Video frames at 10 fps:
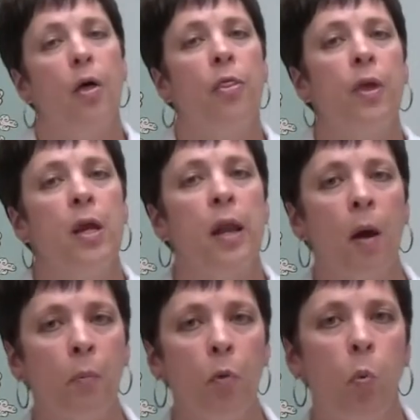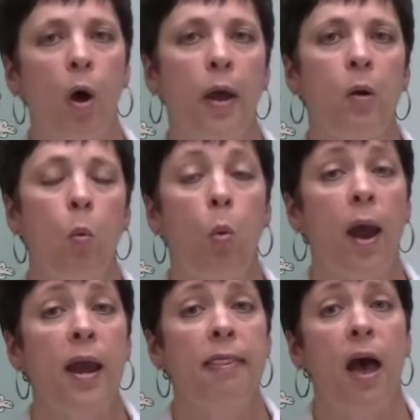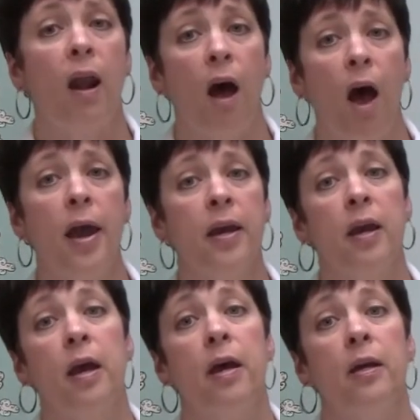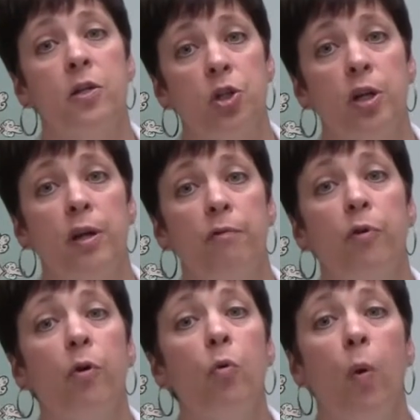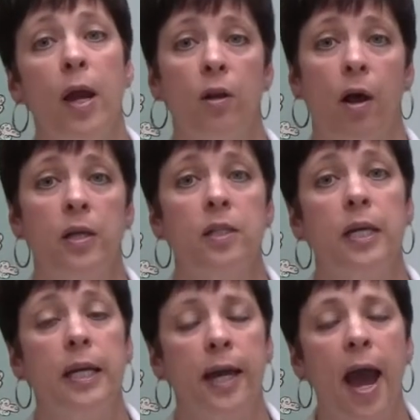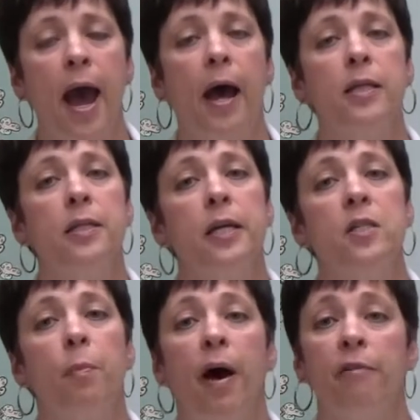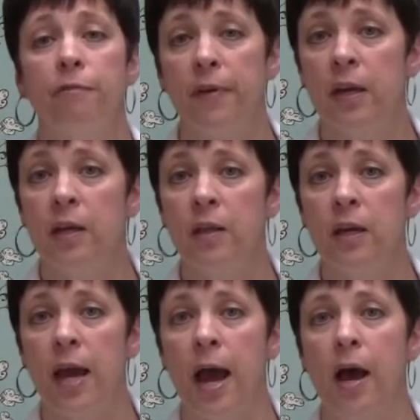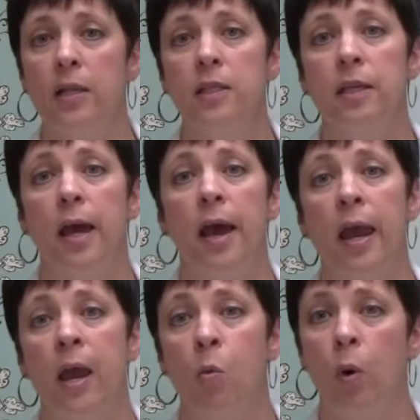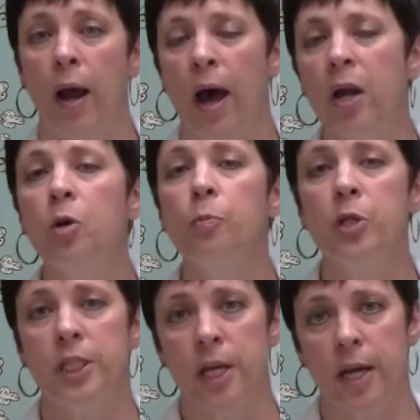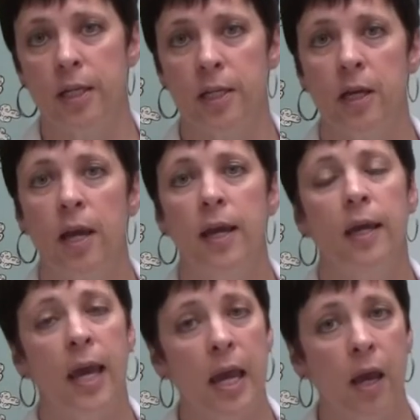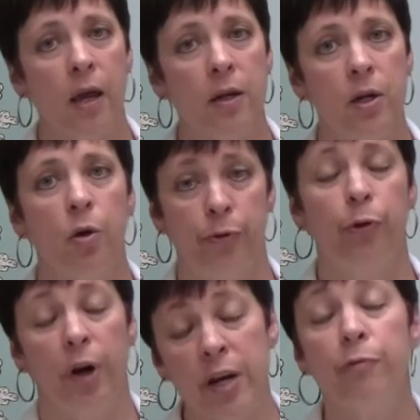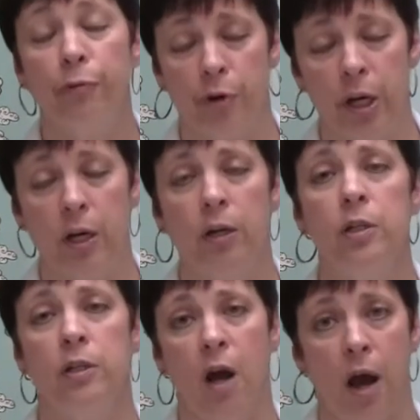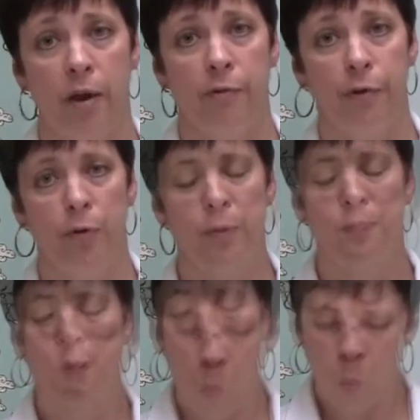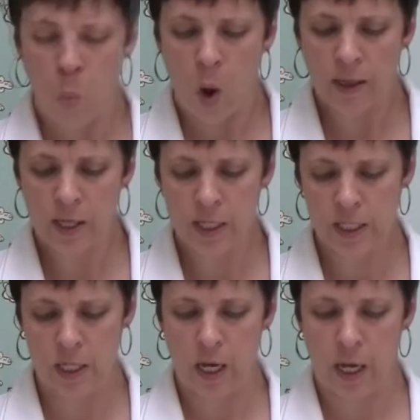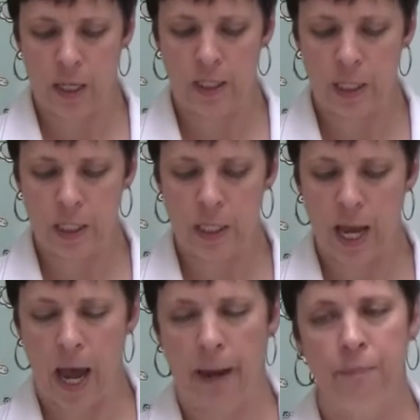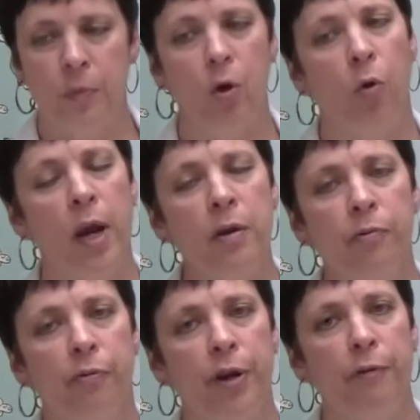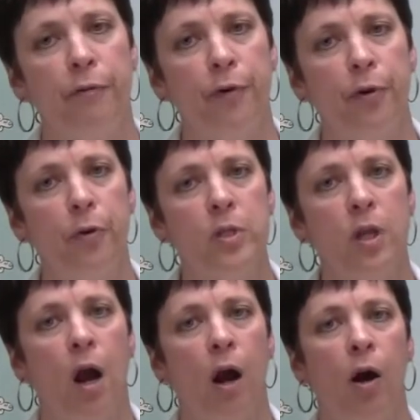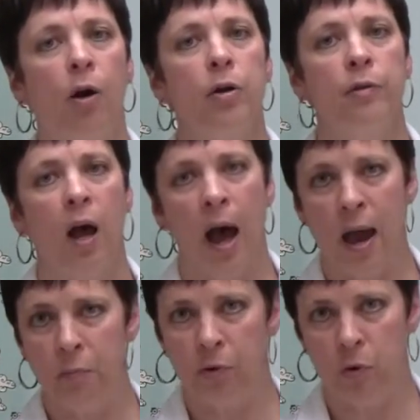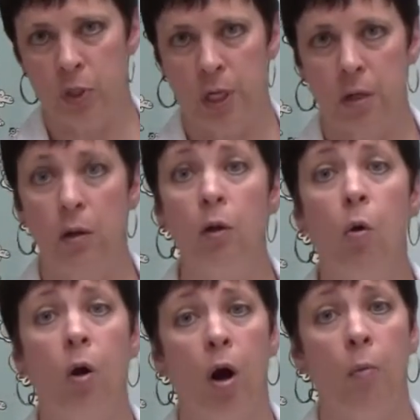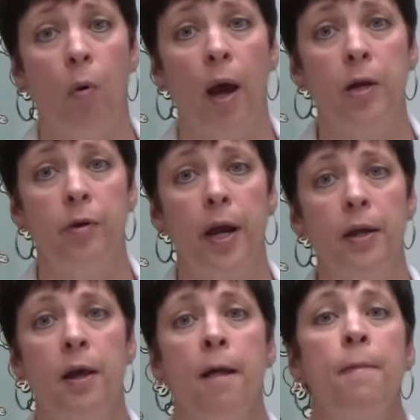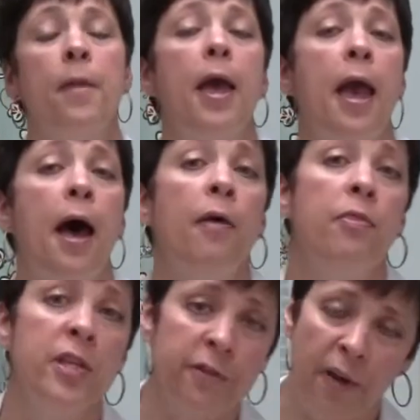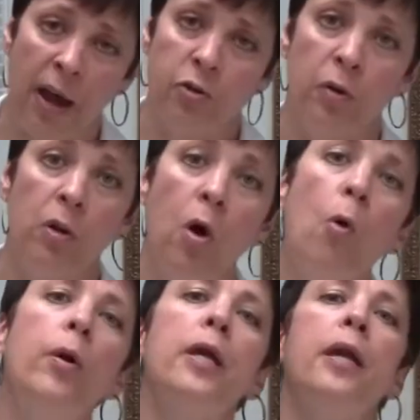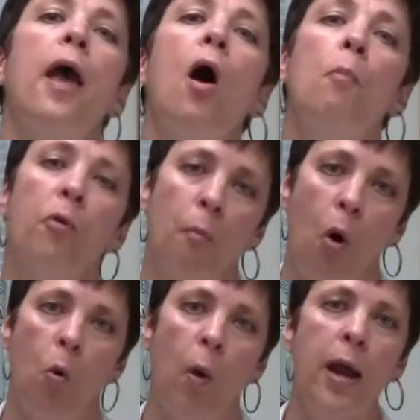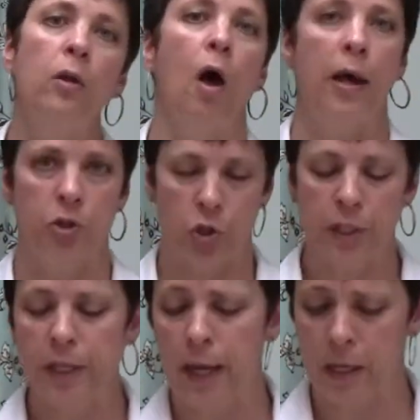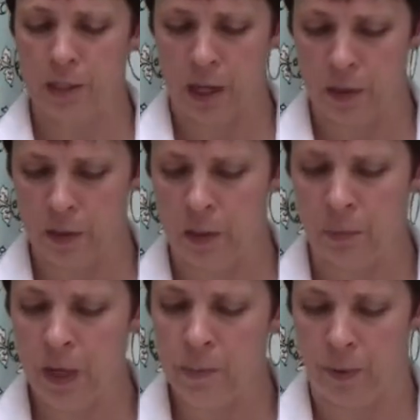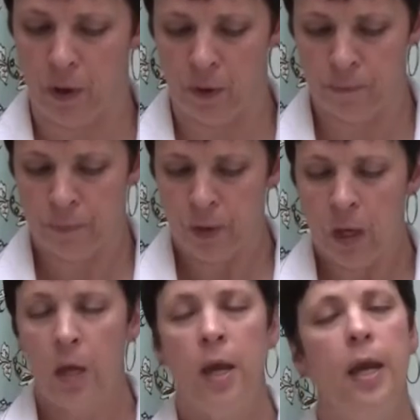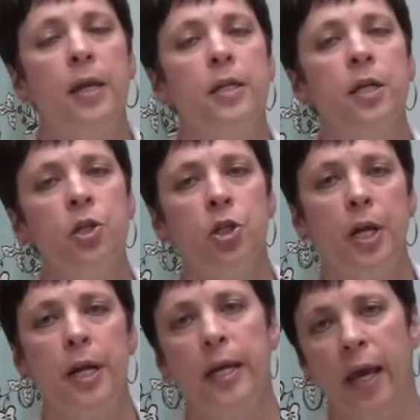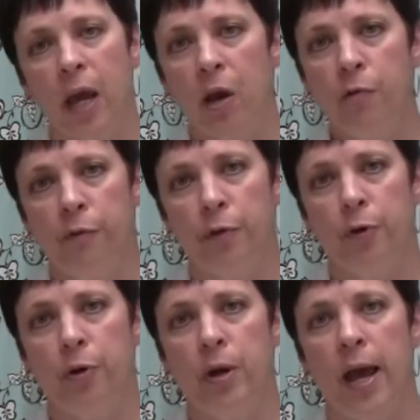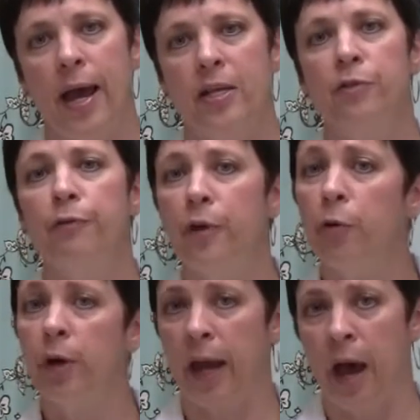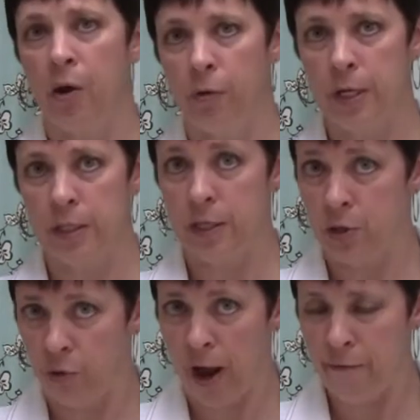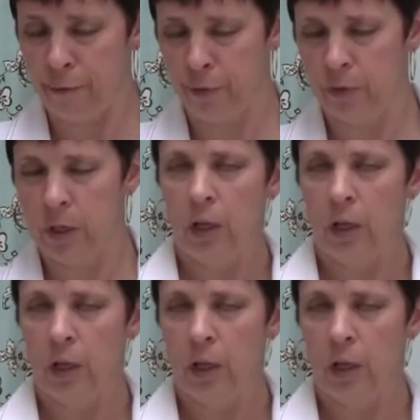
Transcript: The number one way that I can achieve good weight loss in cats is by feeding the cats a 100% canned grain-free diet food. What this does is that the grain-free foods are high protein, low carbohydrate, and this factor alone can help promote weight loss just like it does in people. In addition, canned food has fewer calories than dry food.